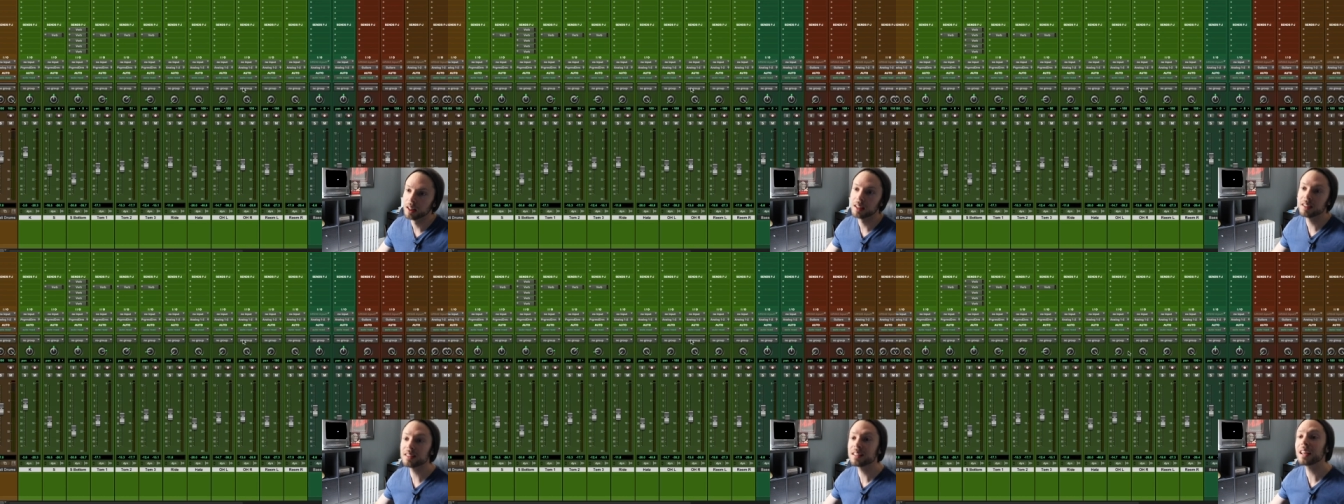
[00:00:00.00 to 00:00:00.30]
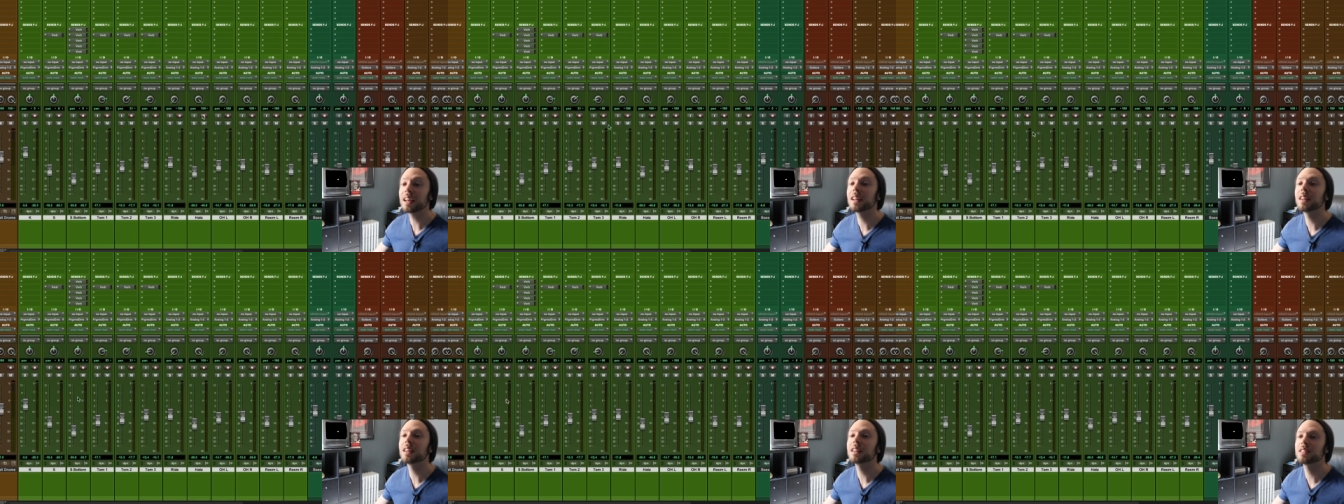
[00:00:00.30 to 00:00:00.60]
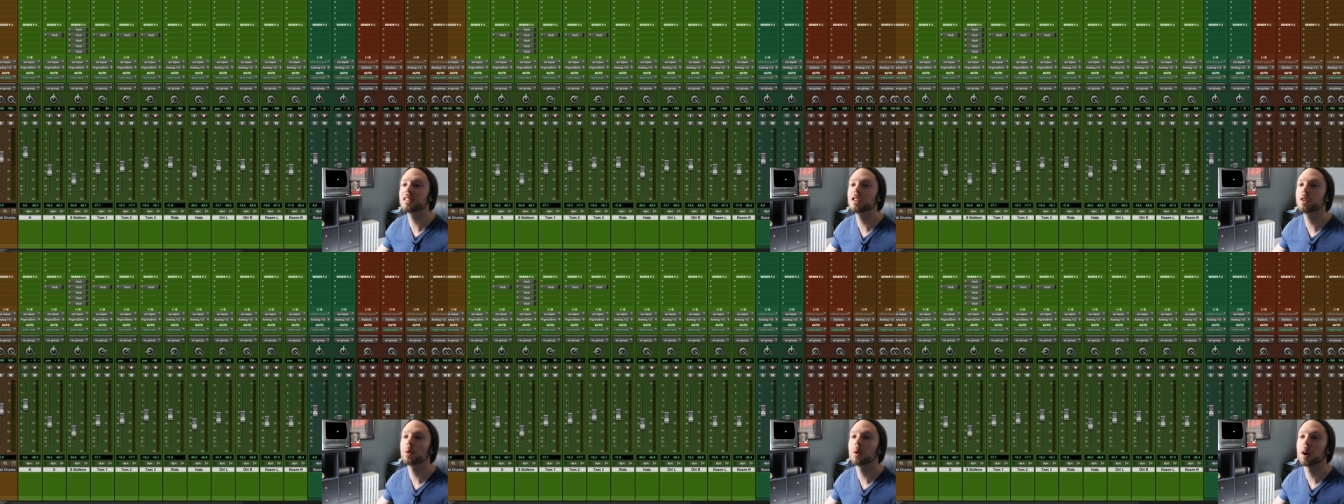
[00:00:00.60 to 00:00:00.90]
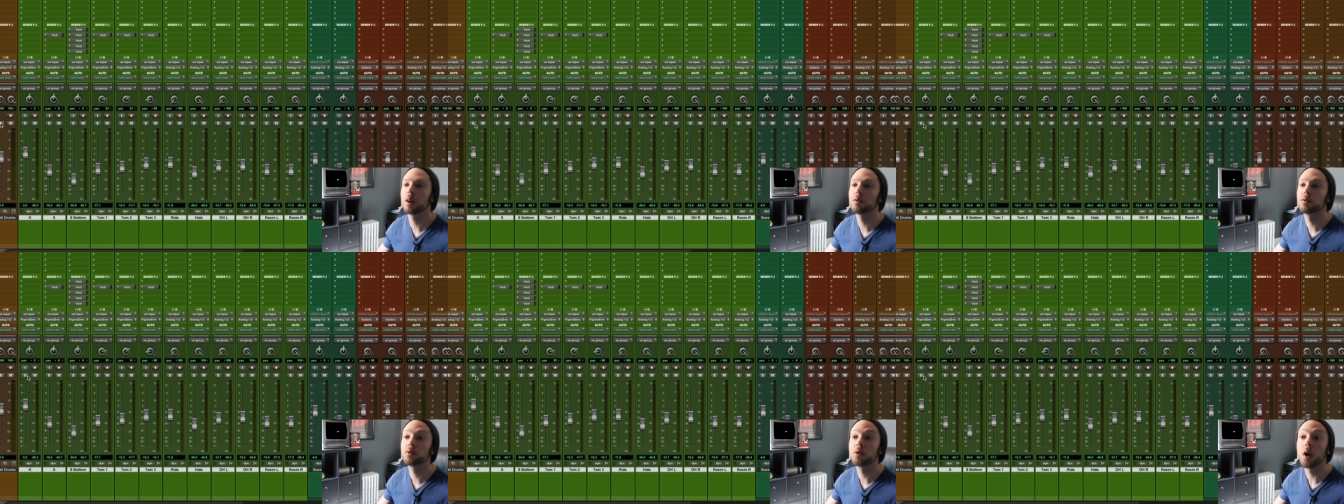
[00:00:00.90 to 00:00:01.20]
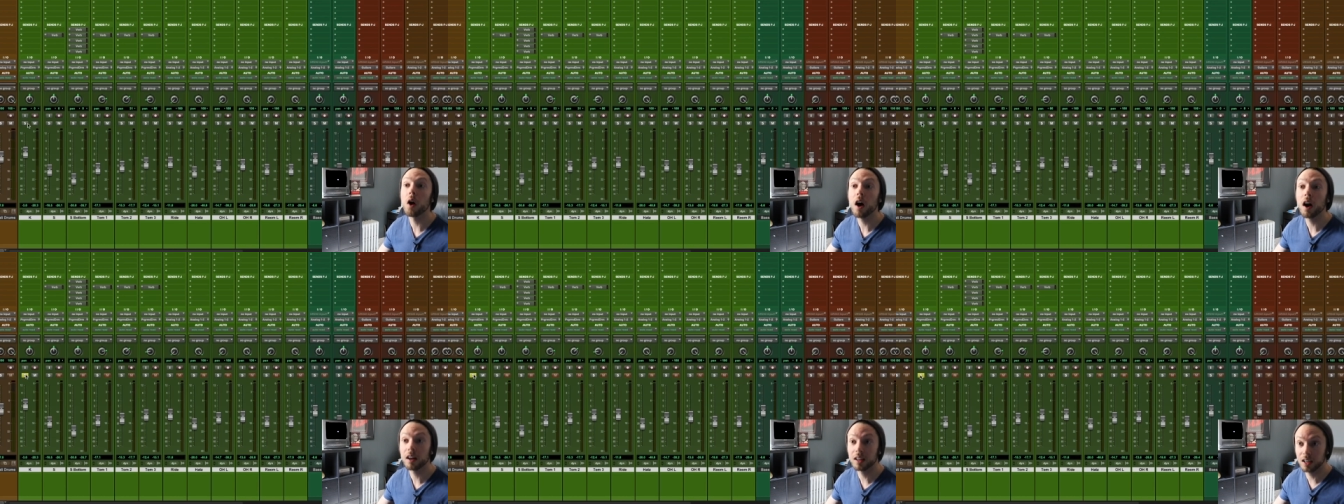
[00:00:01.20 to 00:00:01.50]
Let's take a listen to our
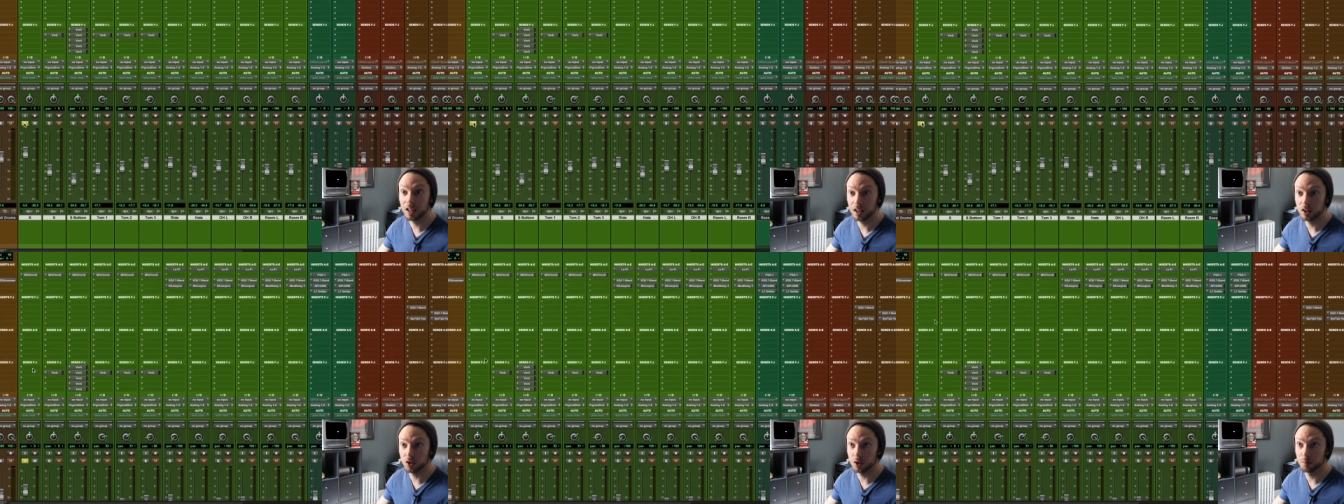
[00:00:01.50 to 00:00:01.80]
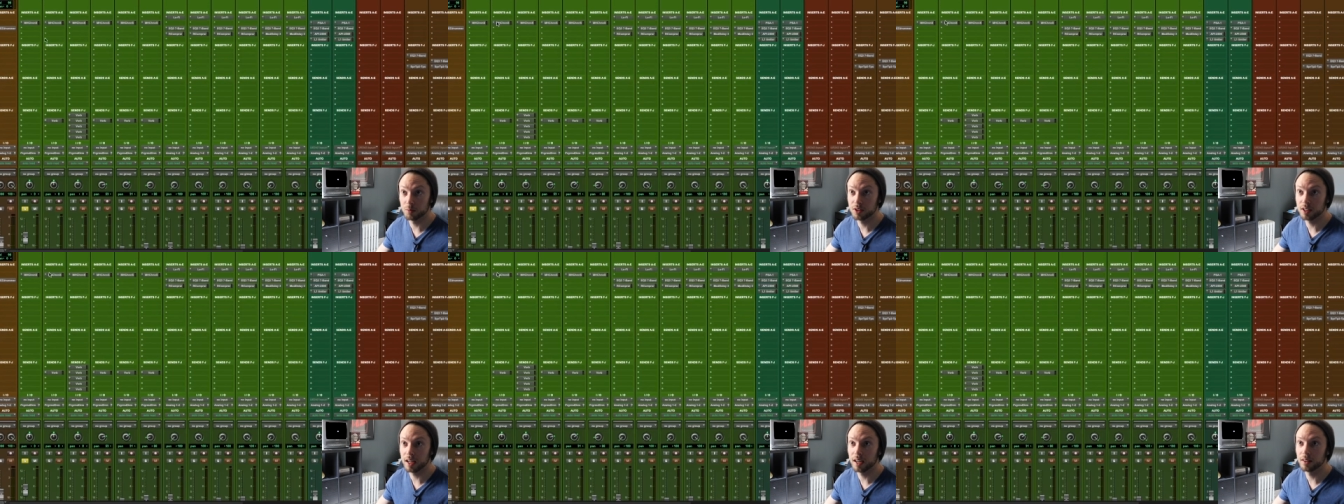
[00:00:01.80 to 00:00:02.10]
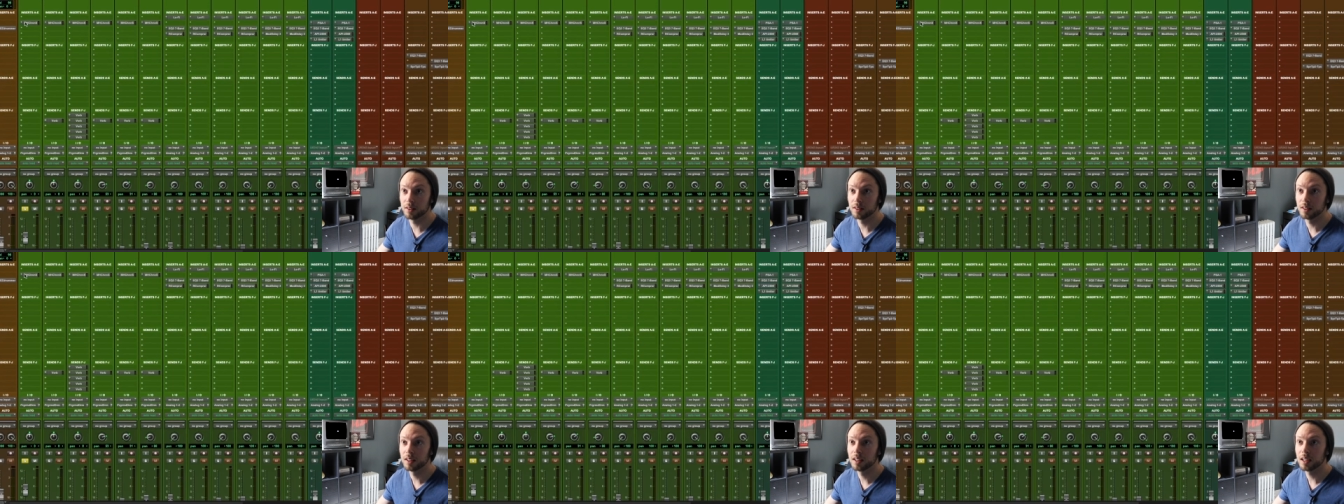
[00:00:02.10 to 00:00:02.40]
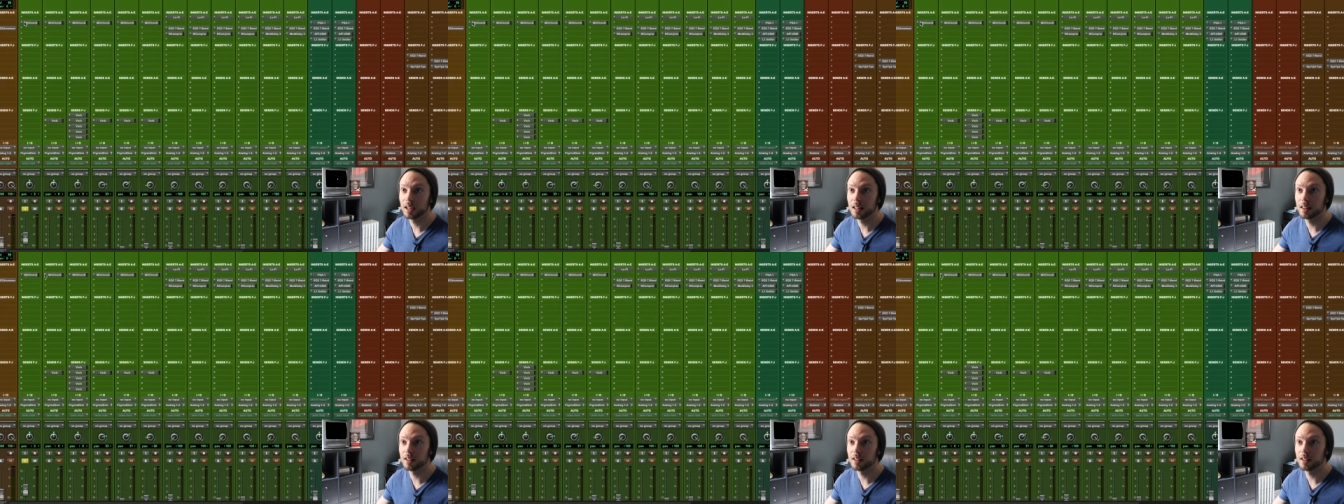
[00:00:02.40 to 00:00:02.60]
raw kick drum sound in